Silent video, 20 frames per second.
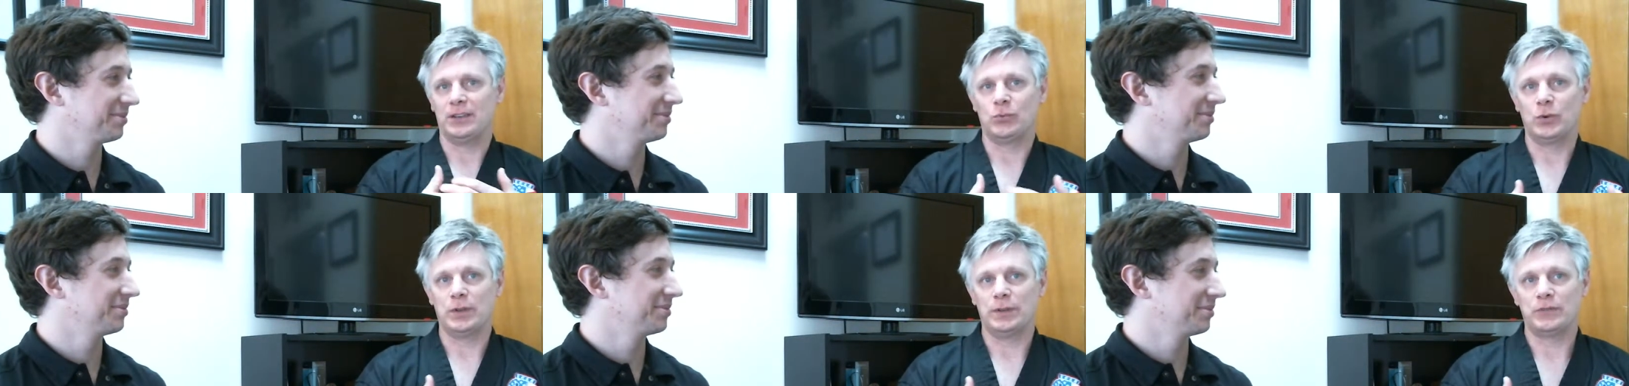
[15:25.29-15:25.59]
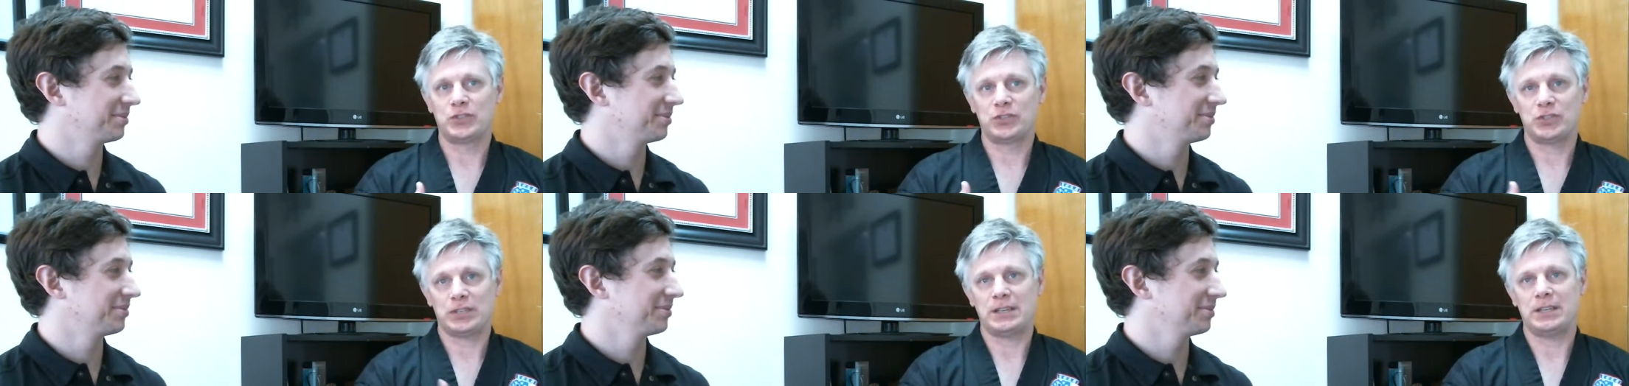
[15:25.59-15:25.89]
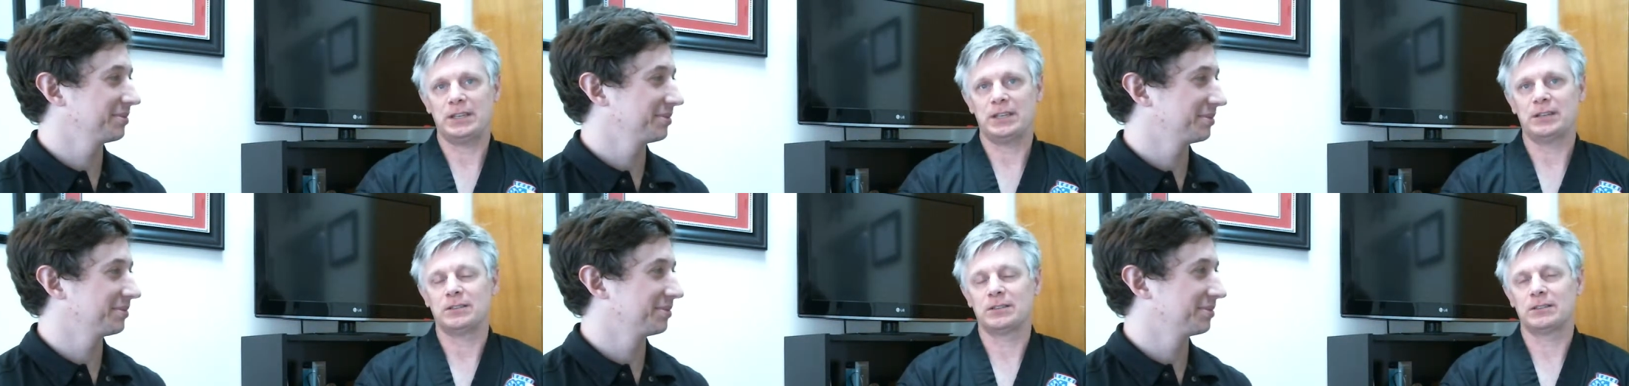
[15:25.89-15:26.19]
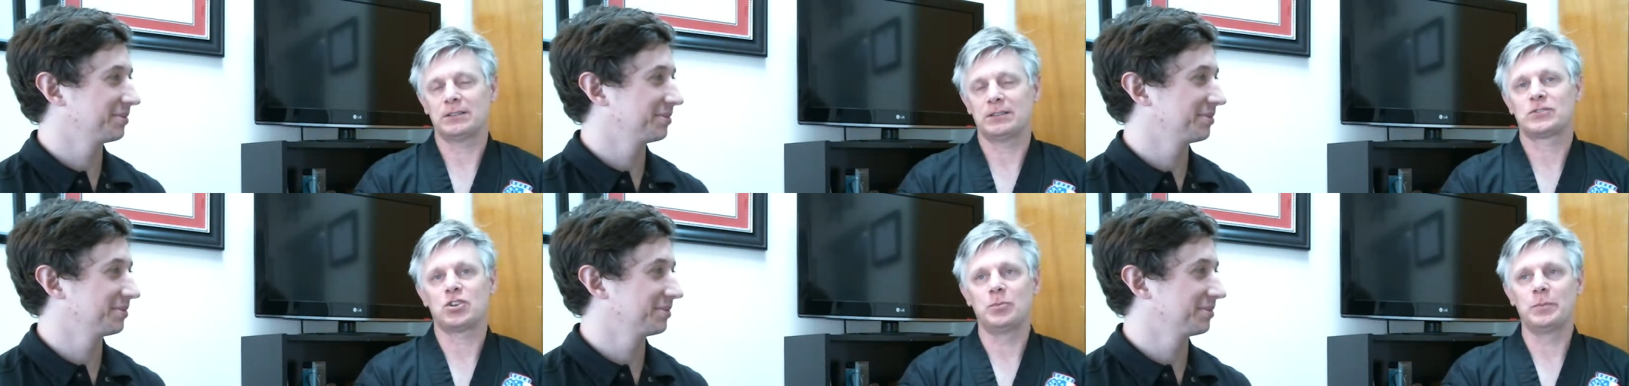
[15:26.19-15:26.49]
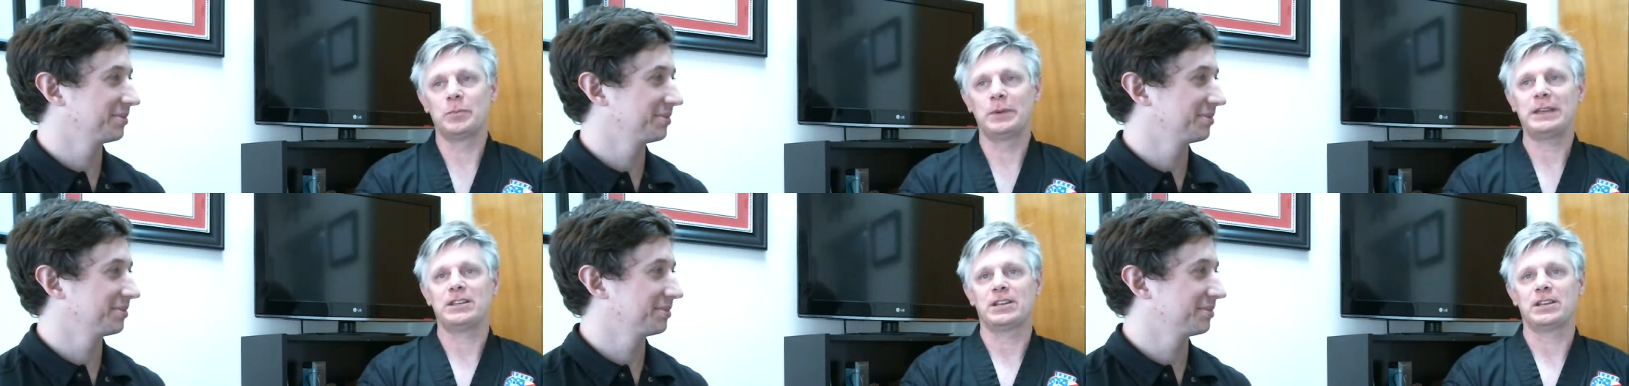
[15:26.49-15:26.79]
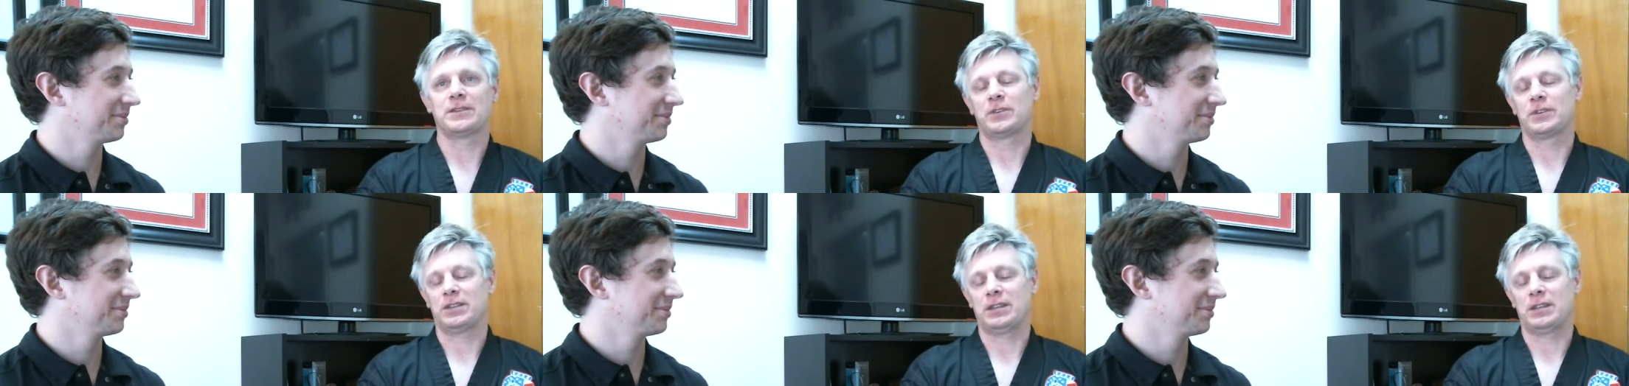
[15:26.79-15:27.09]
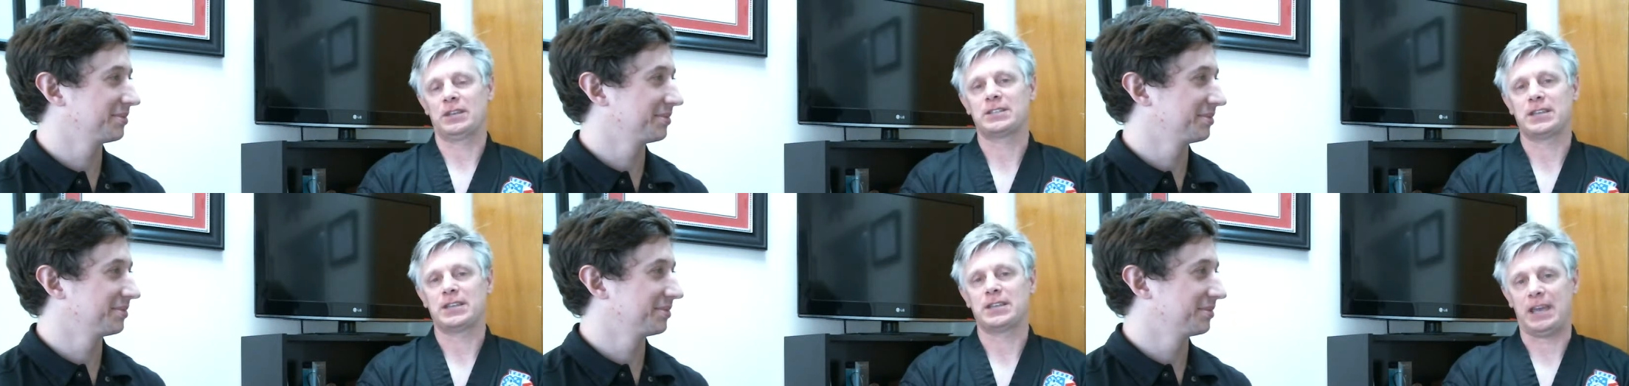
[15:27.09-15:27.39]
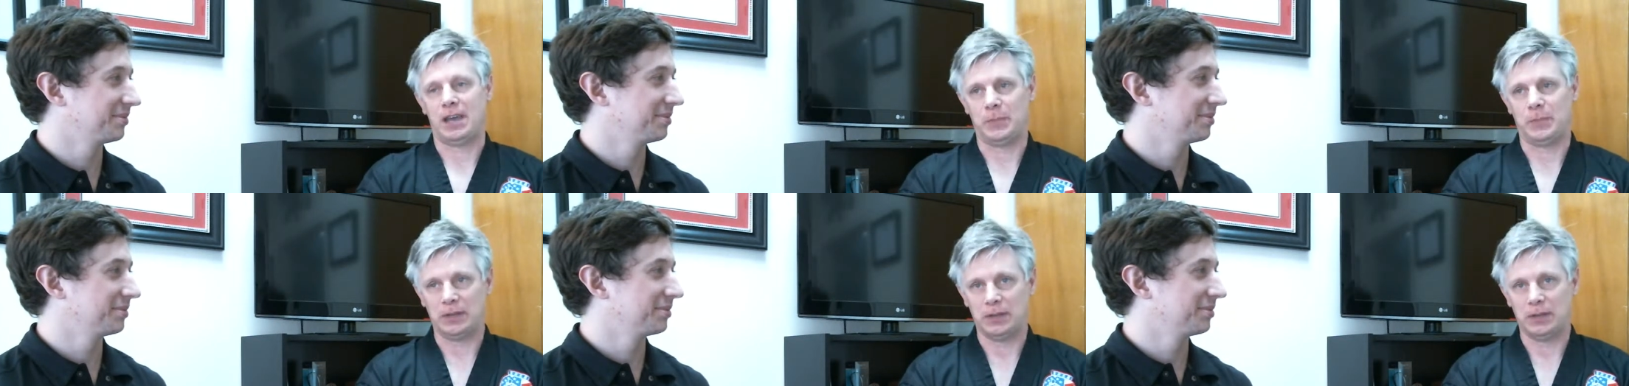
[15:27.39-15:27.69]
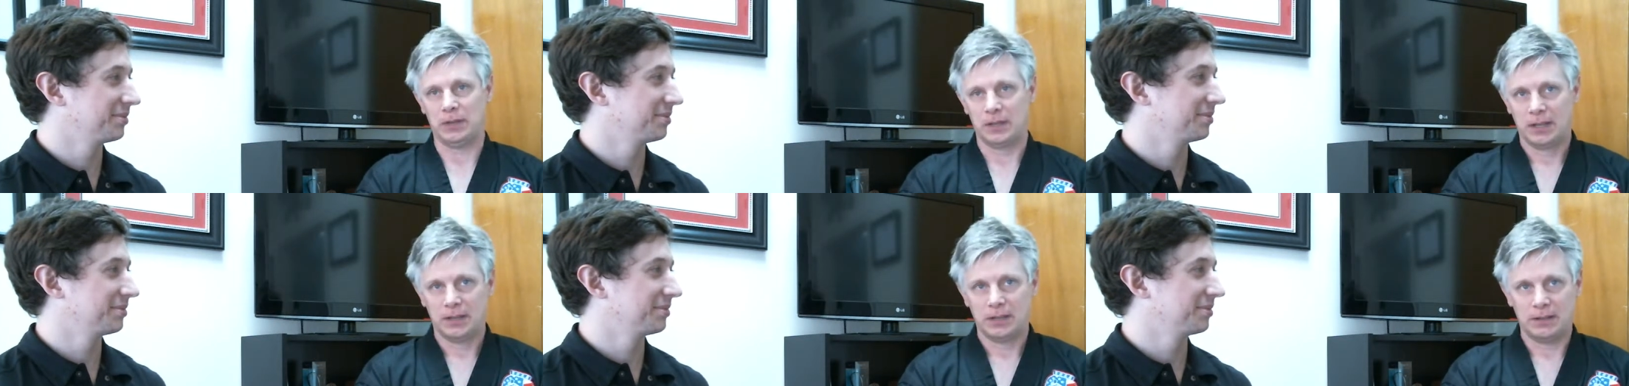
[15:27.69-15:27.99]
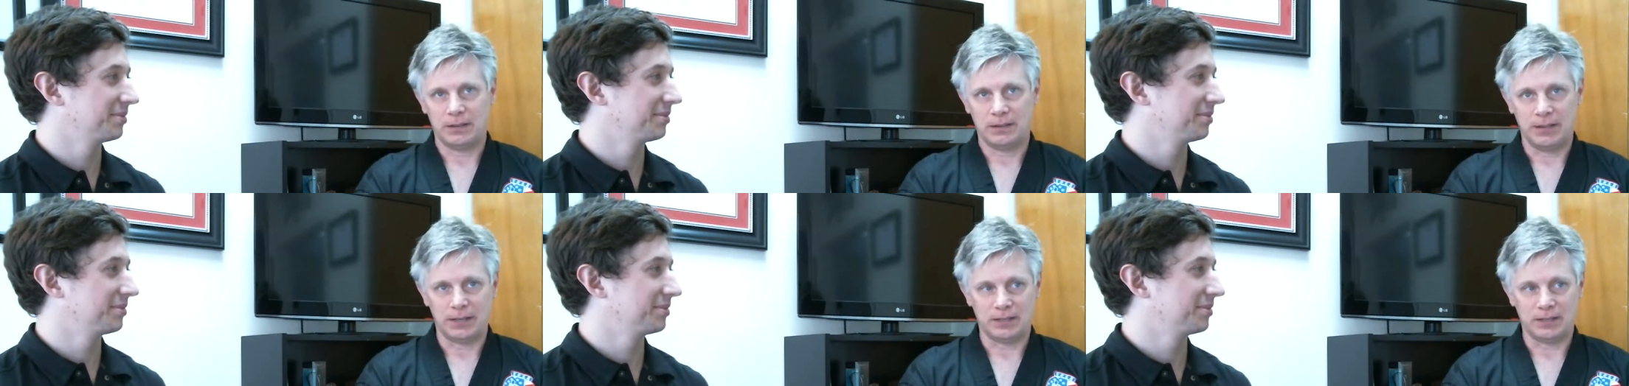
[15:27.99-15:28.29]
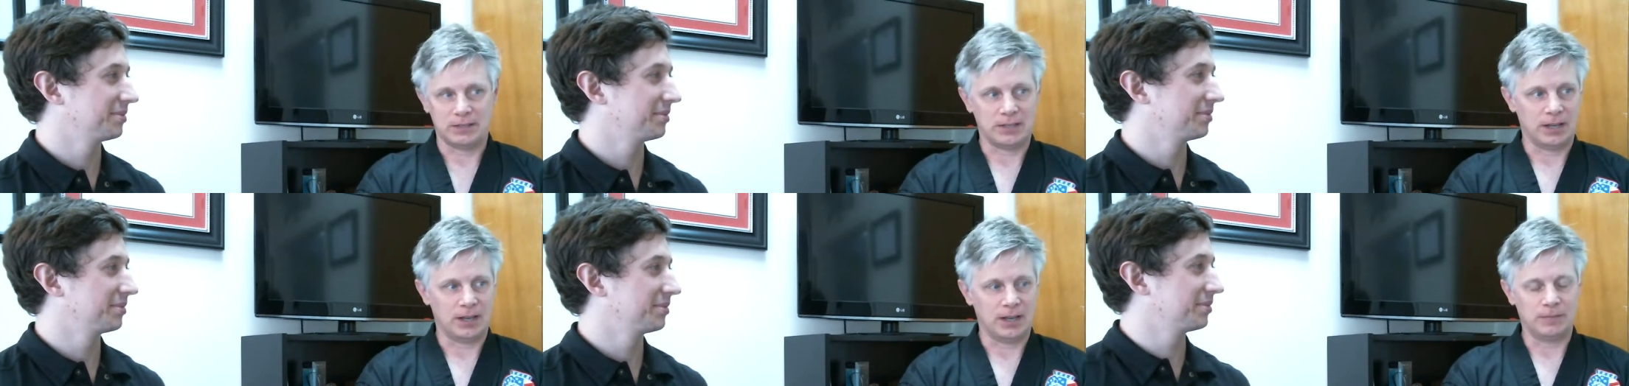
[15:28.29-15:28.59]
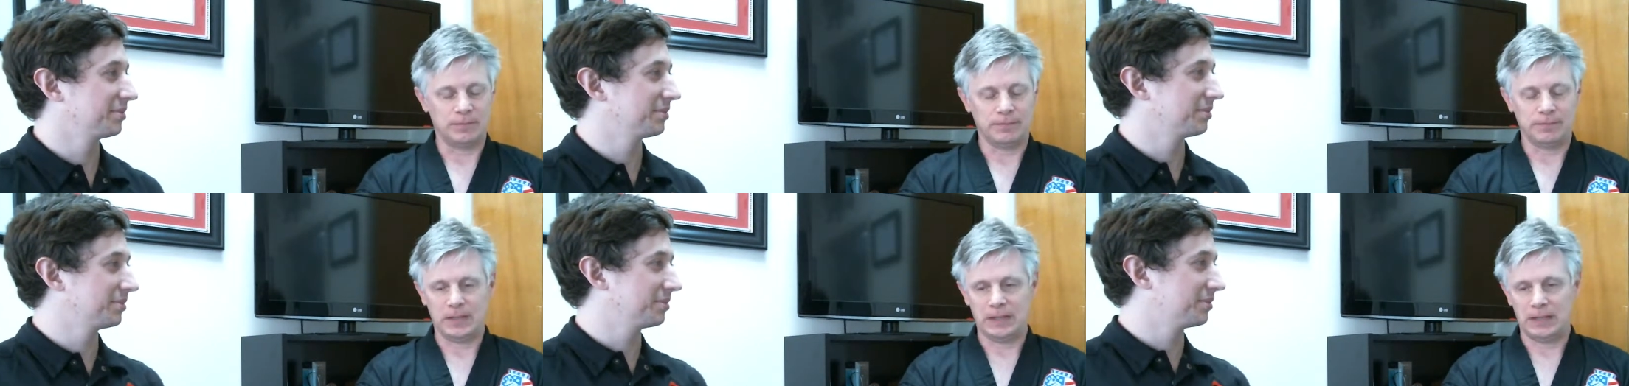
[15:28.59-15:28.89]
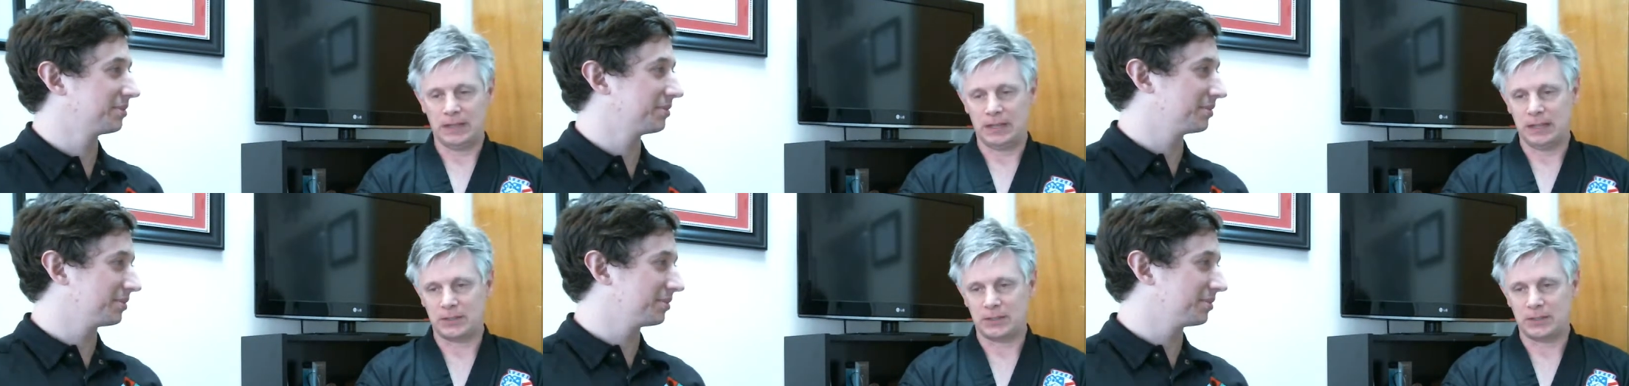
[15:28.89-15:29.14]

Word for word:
Speaker 1: that we've seen so many different things happen that um,